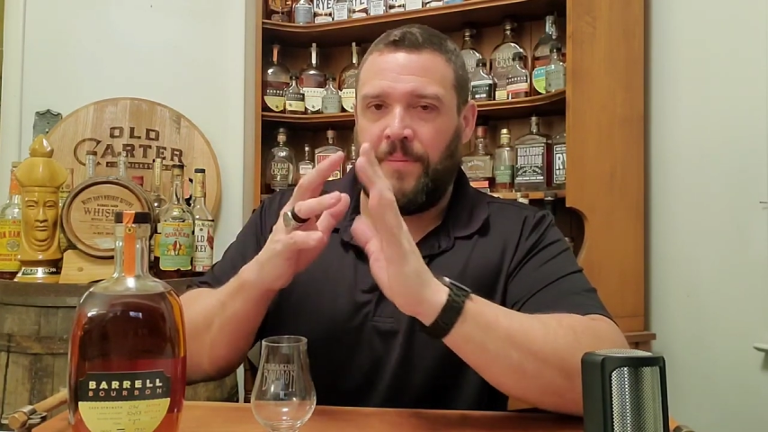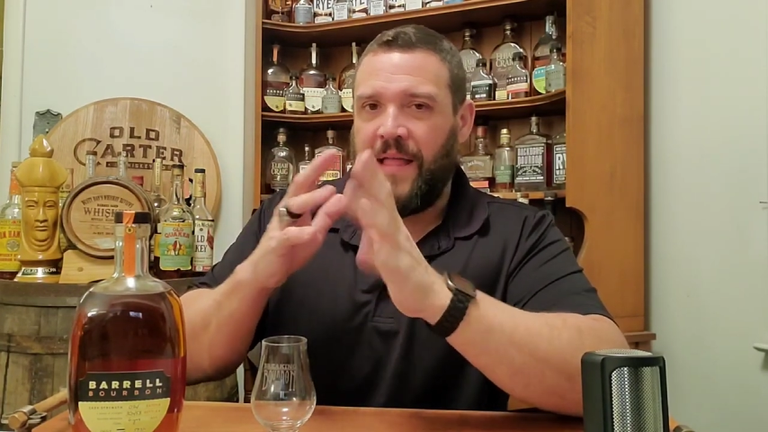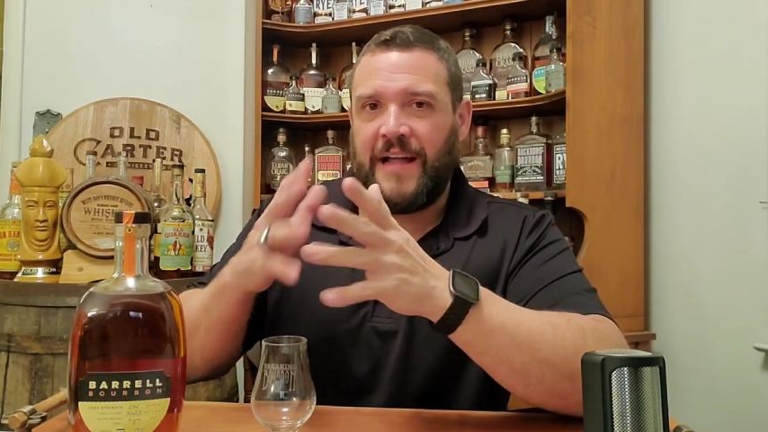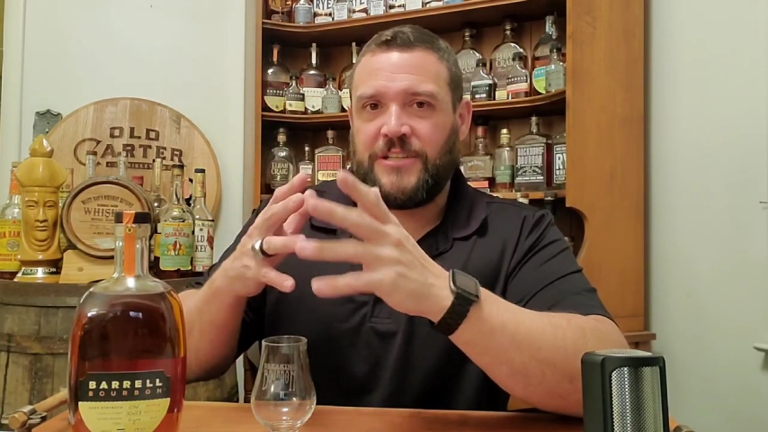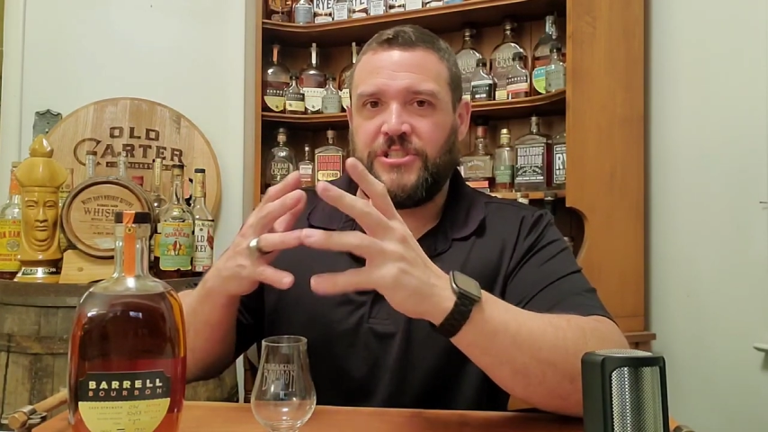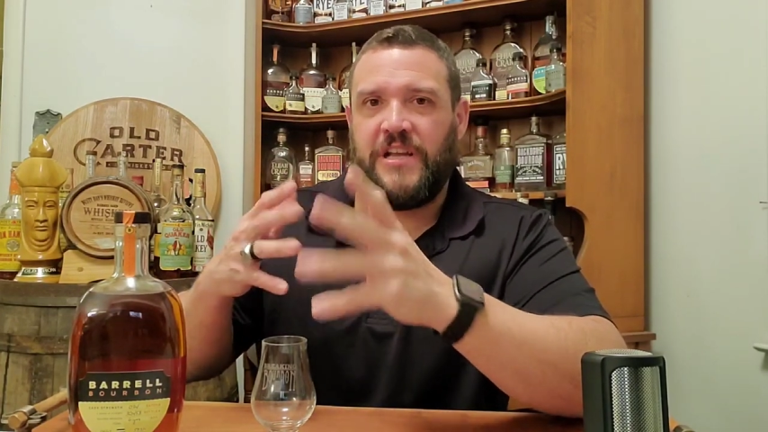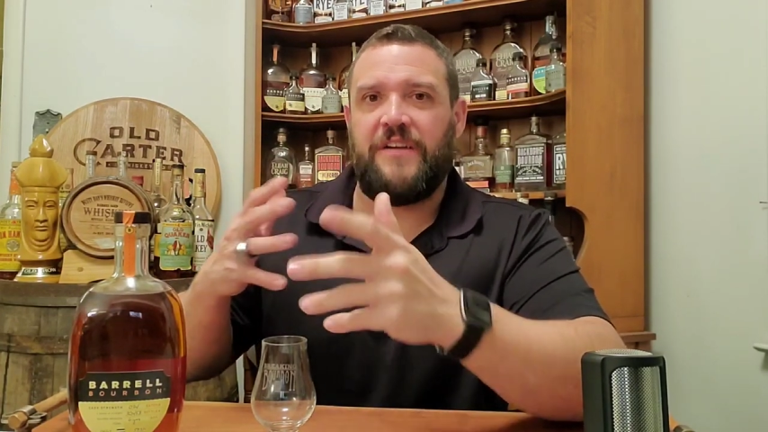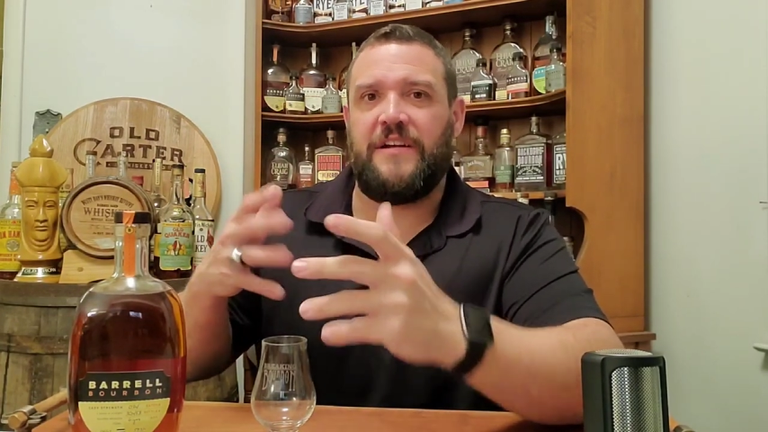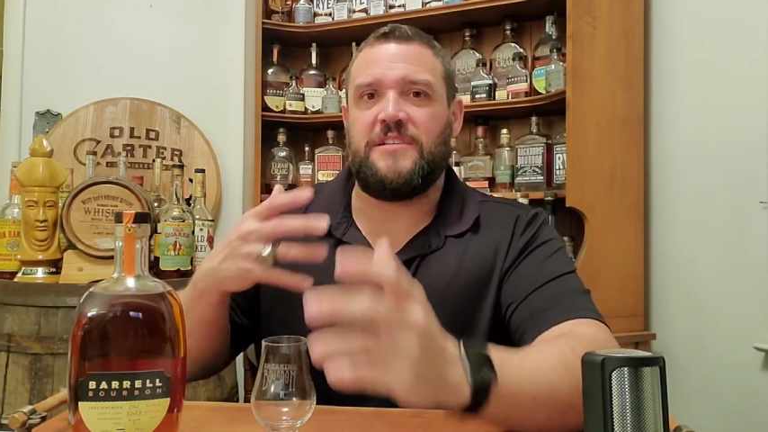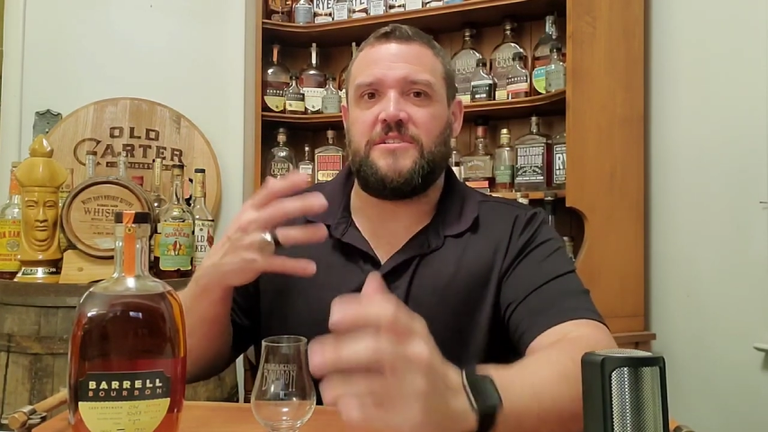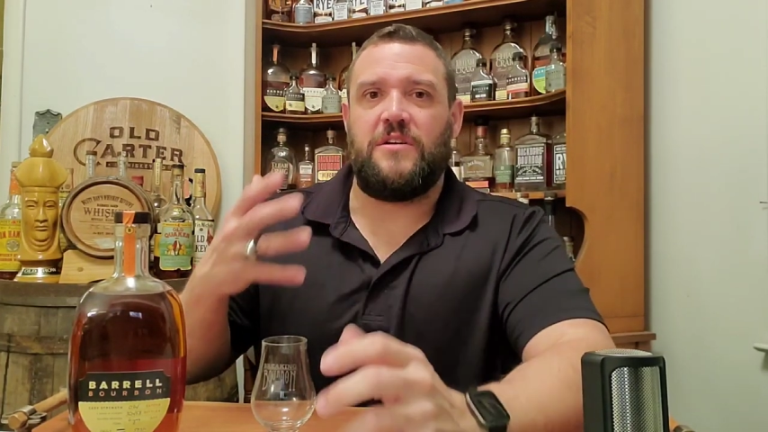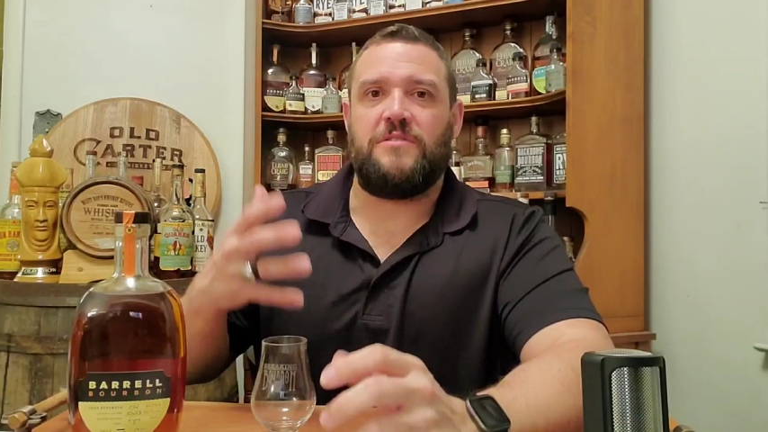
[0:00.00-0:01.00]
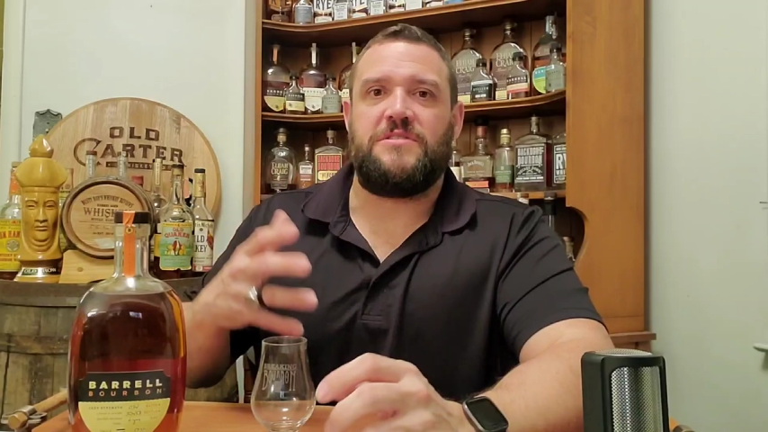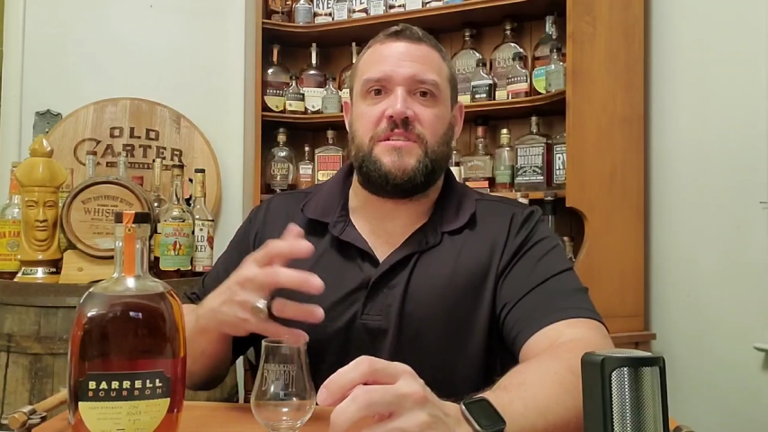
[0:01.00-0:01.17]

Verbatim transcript: black cherry starts